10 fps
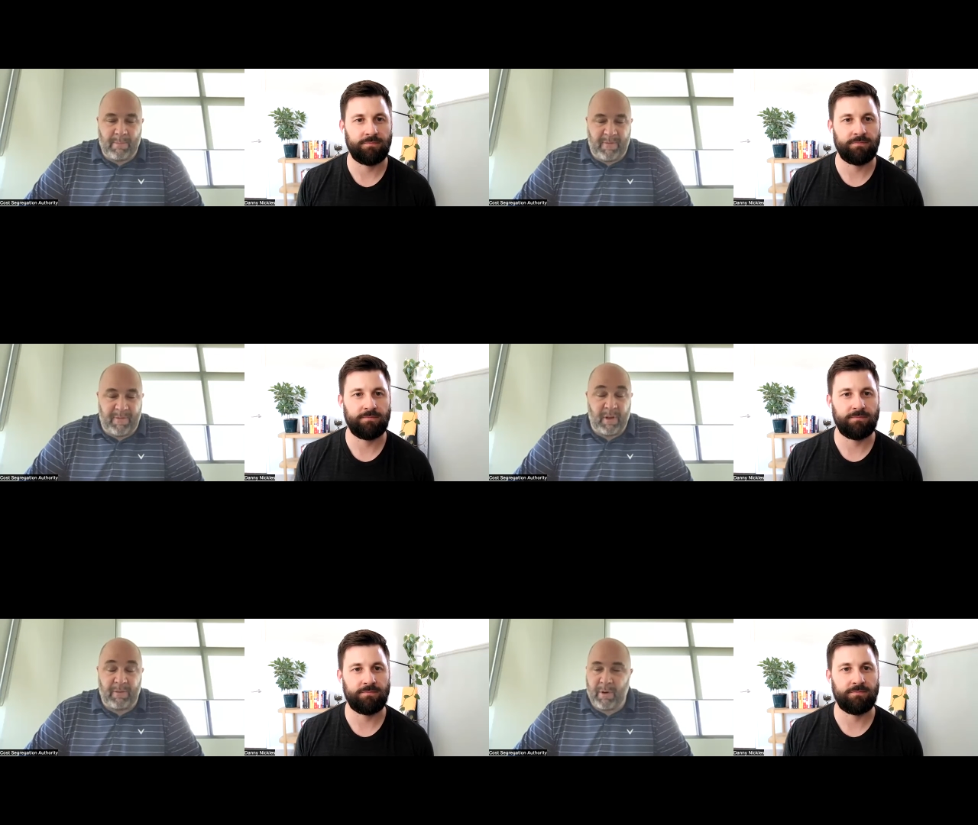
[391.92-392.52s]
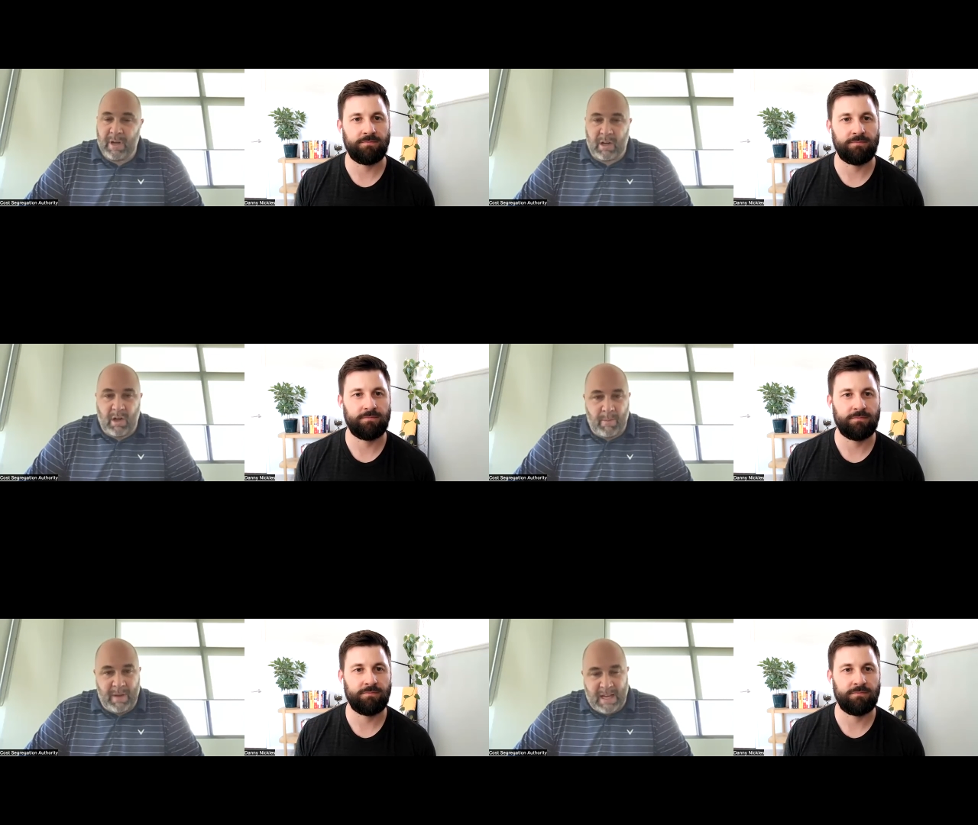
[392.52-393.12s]
Speaker 1: Feel free to
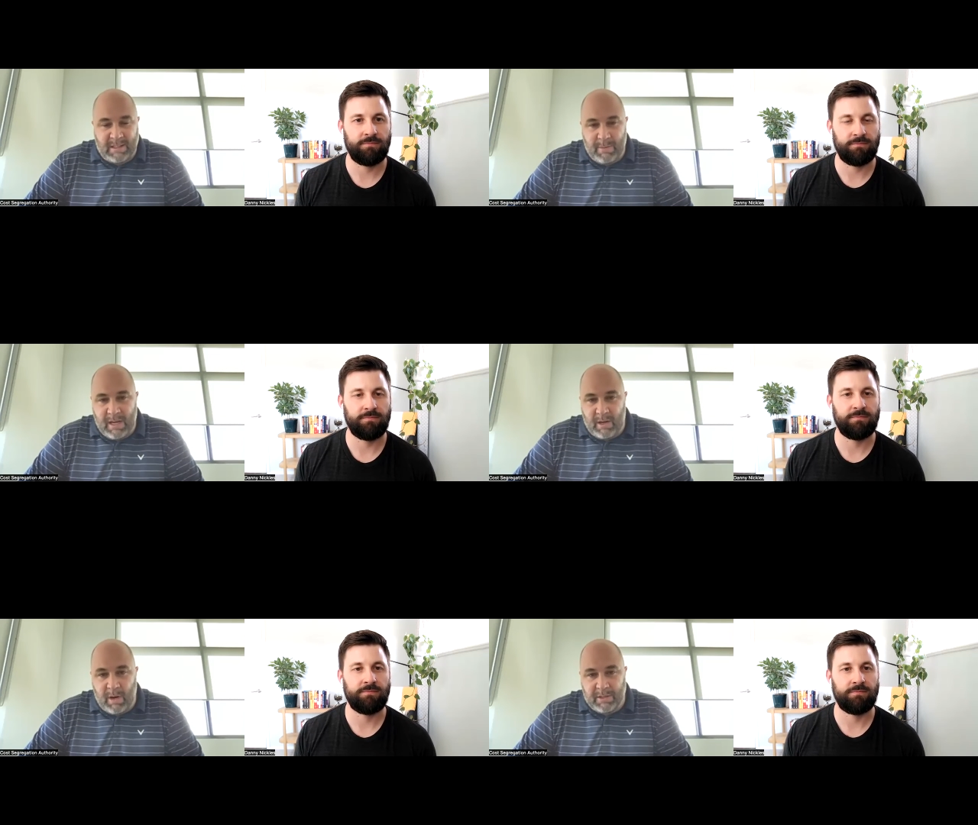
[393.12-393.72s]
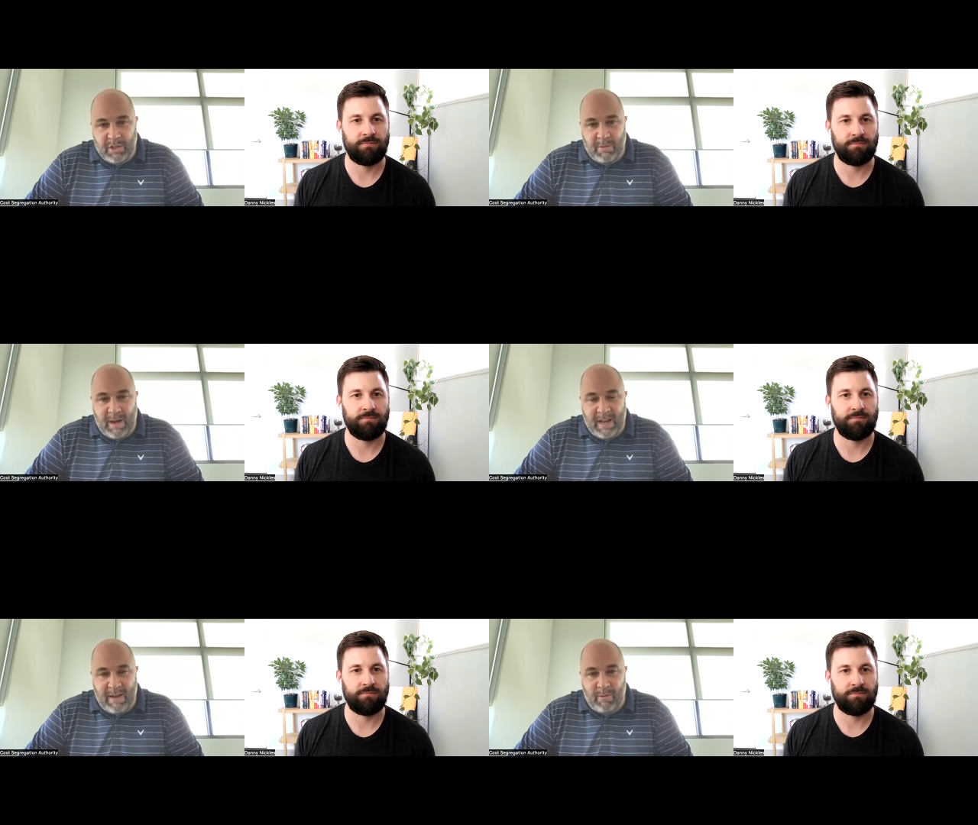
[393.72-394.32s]
call me, ask me any questions you
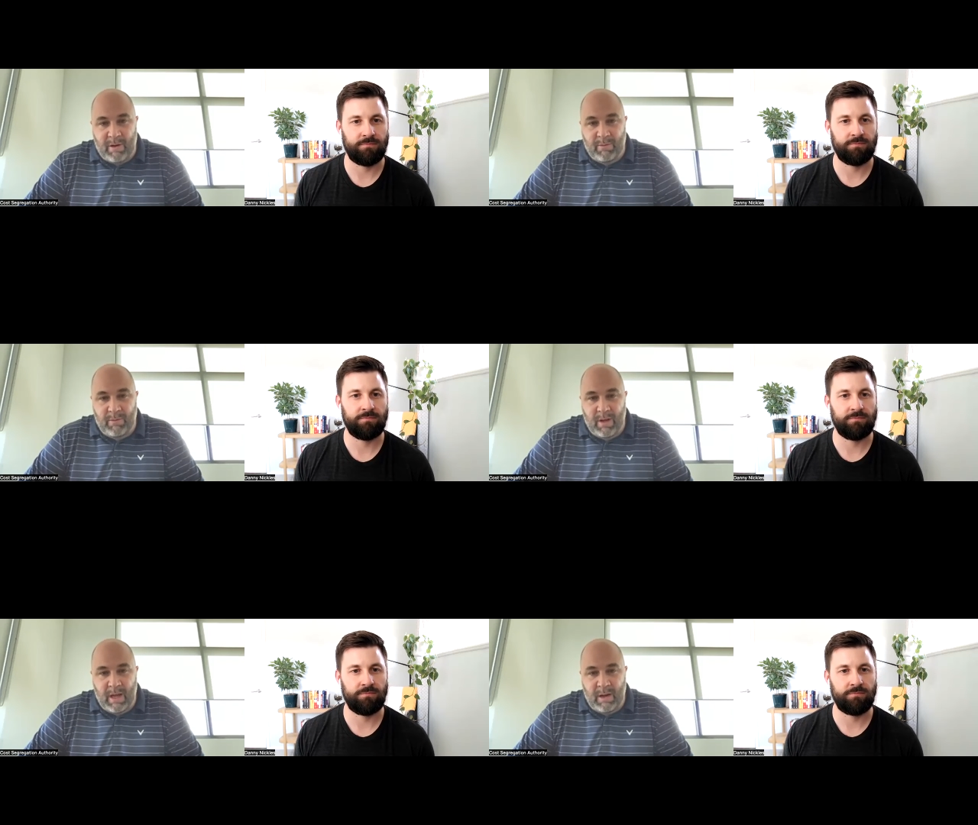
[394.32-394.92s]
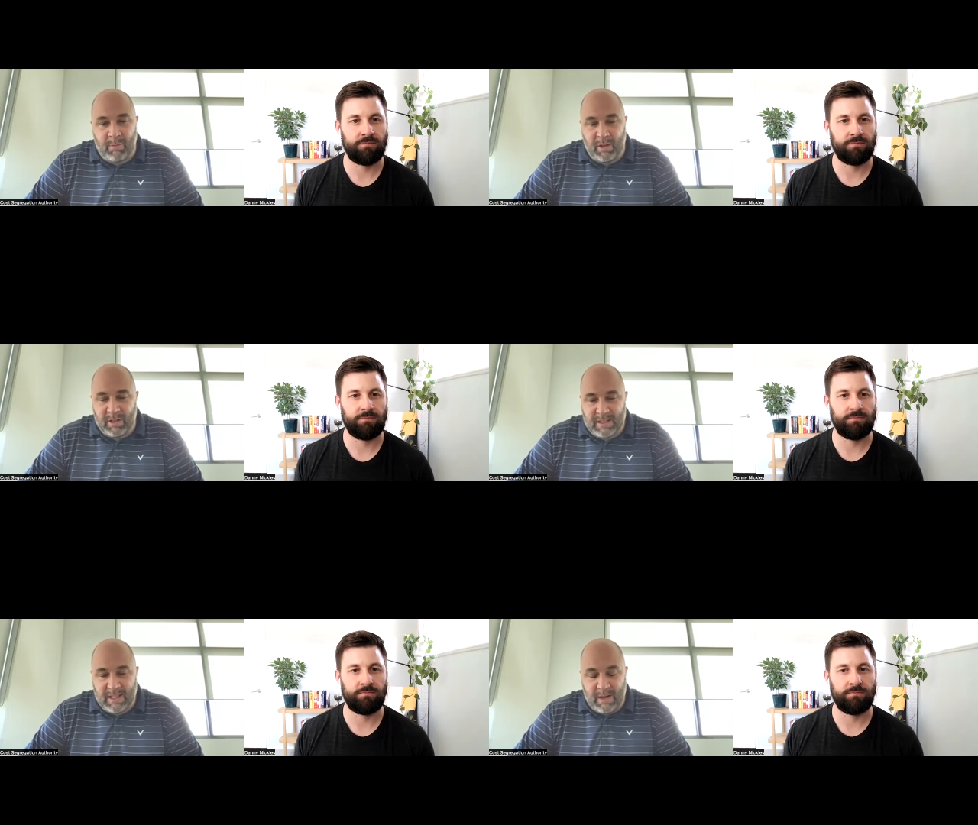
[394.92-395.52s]
might have around
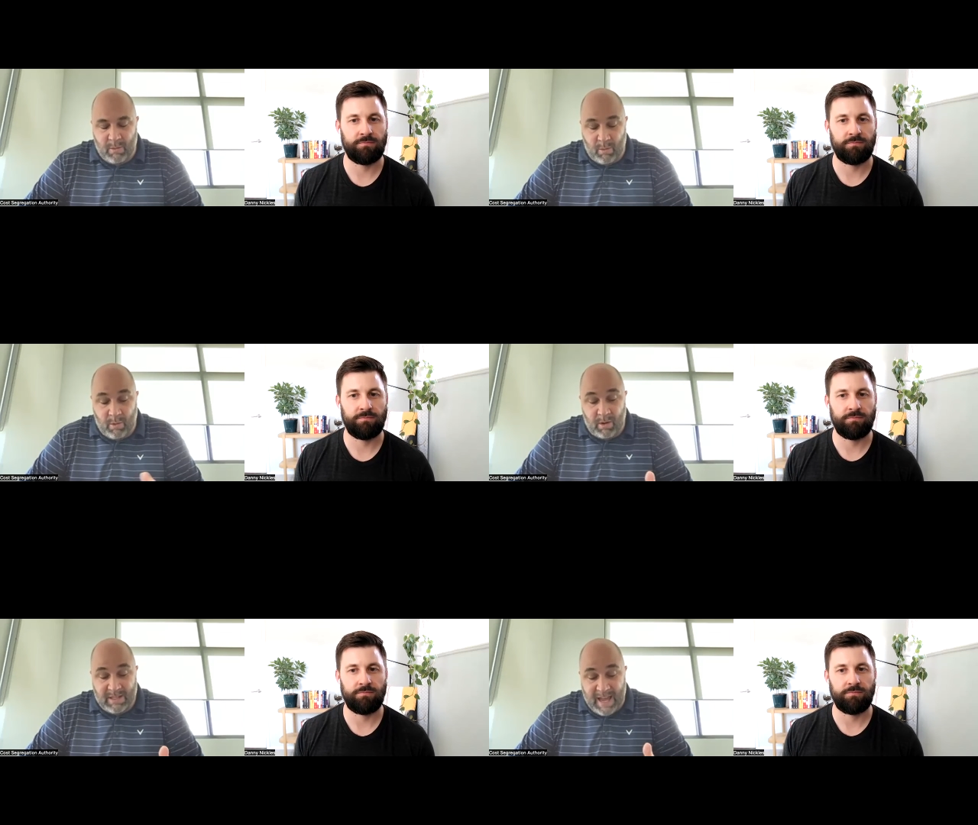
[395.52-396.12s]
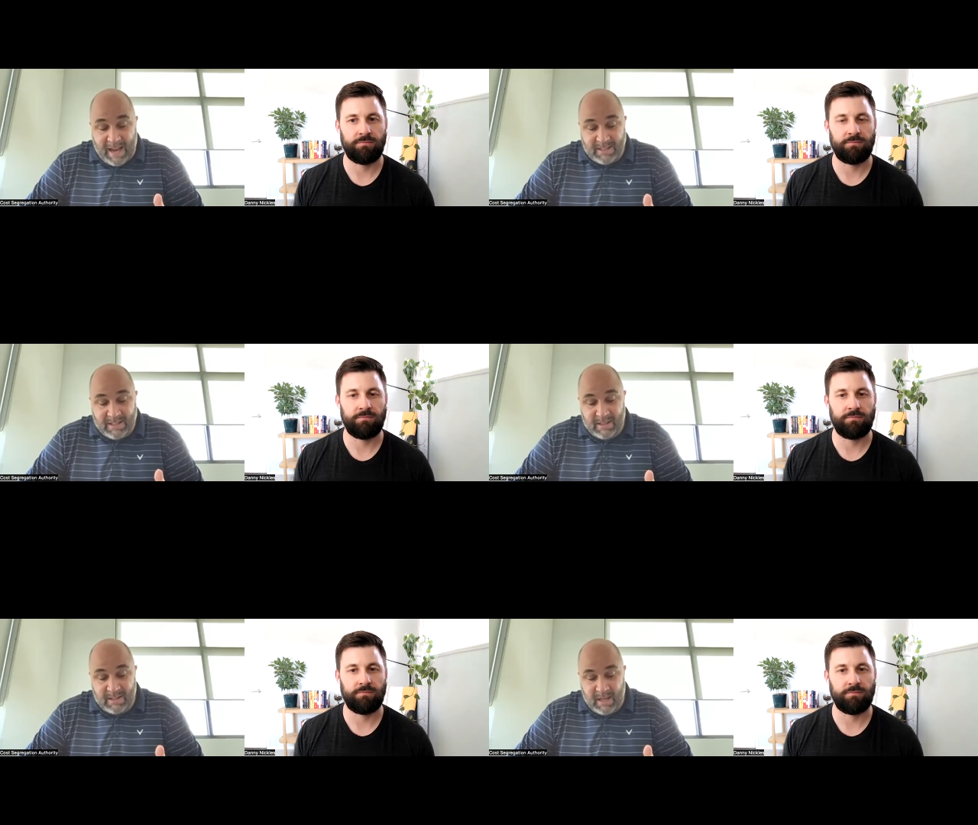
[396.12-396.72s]
real estate or
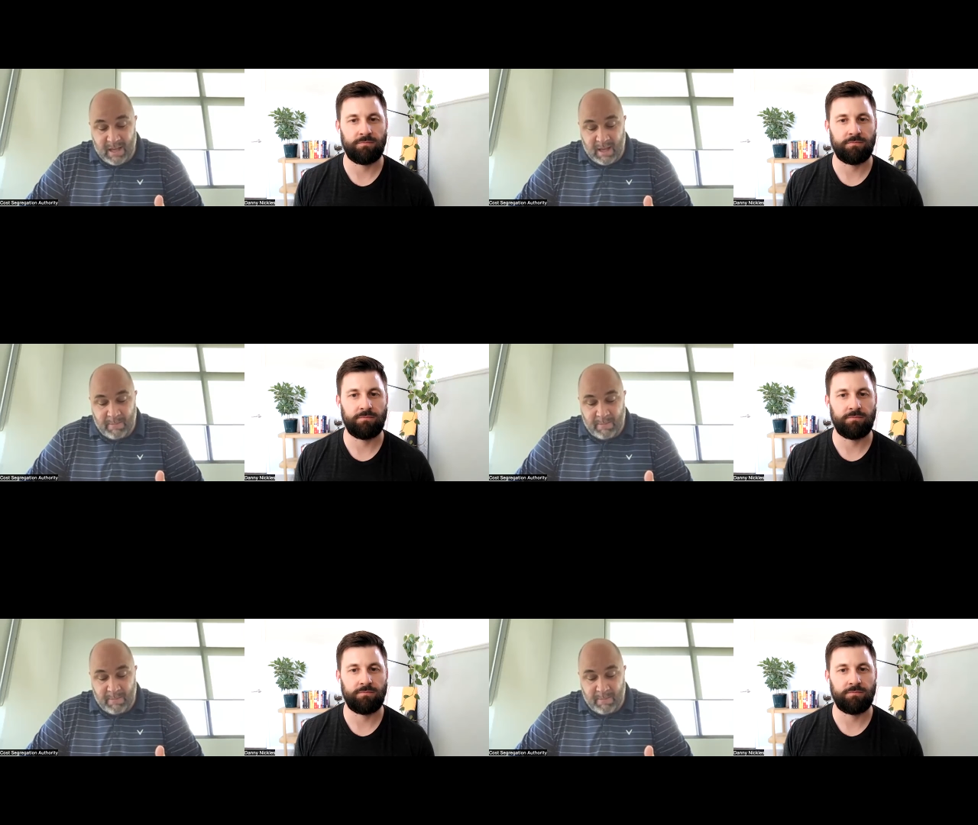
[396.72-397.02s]
taxes,